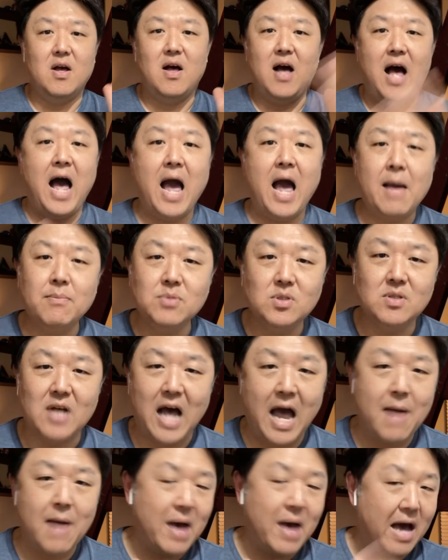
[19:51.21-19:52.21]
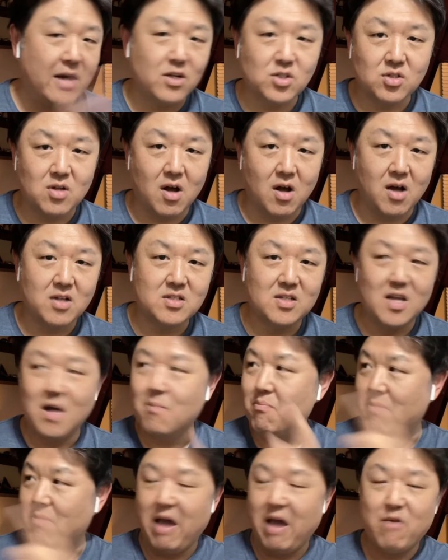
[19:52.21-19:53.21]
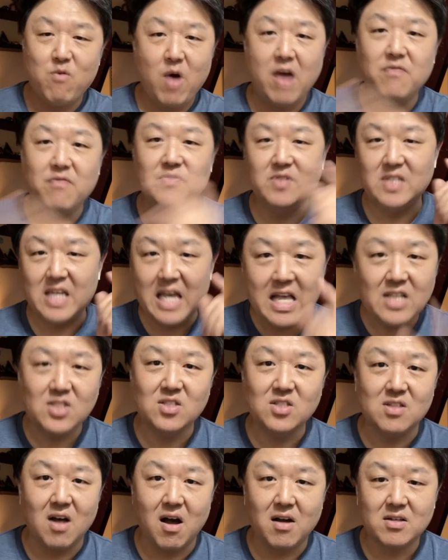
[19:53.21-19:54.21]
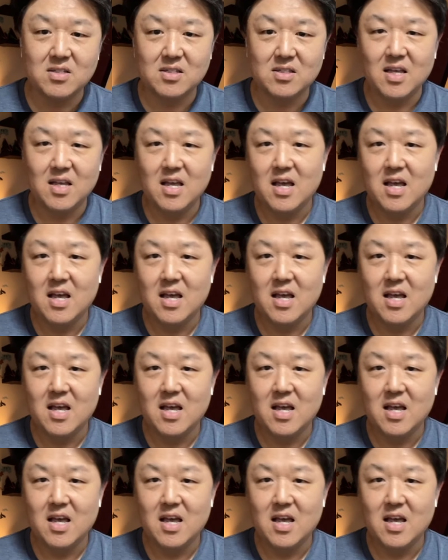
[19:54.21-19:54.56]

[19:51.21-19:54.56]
I'm out of stocks. My wife's in stocks.